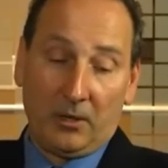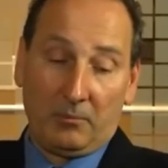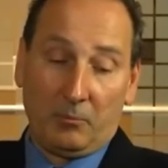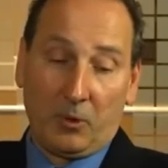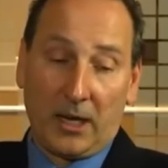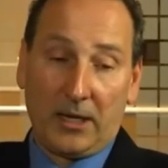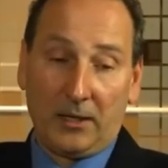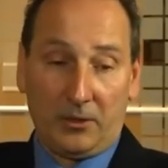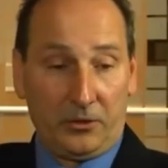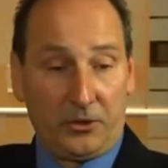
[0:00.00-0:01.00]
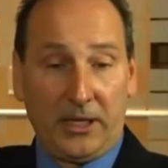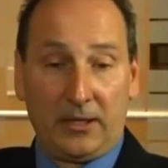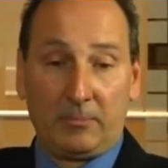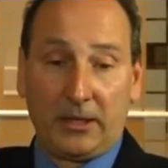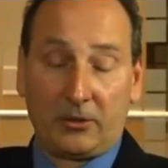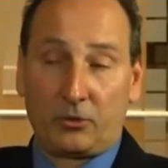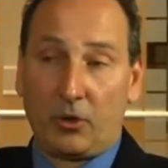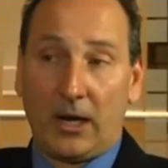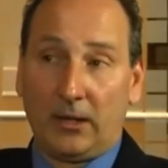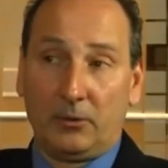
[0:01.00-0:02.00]
what I understand about the
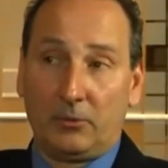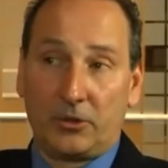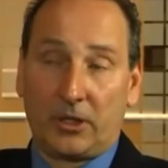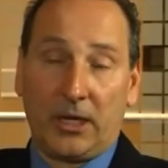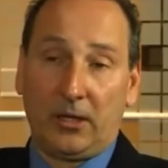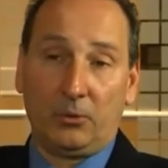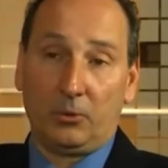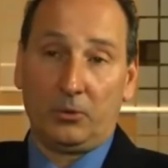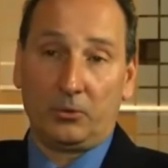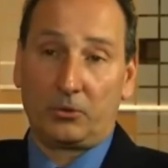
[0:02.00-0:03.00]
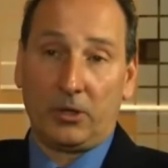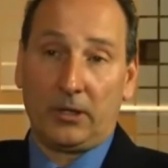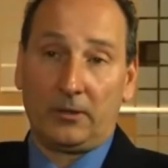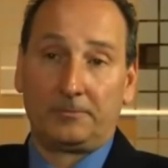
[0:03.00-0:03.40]
trial, it was a kangaroo trial.